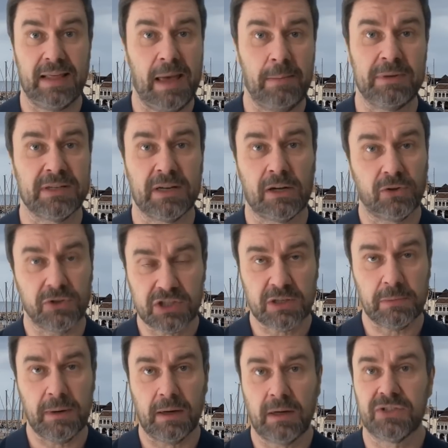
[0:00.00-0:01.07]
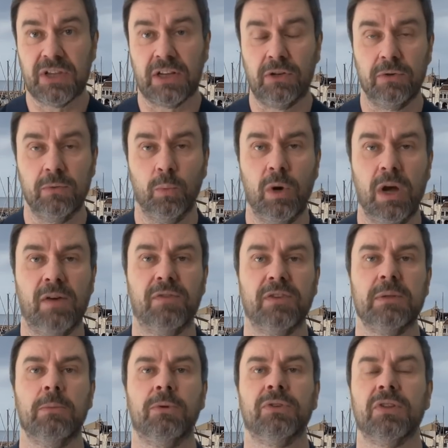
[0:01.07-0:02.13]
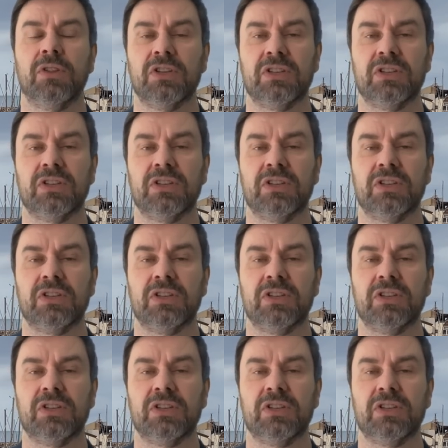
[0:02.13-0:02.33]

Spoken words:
them as a customer because they couldn't work for them under the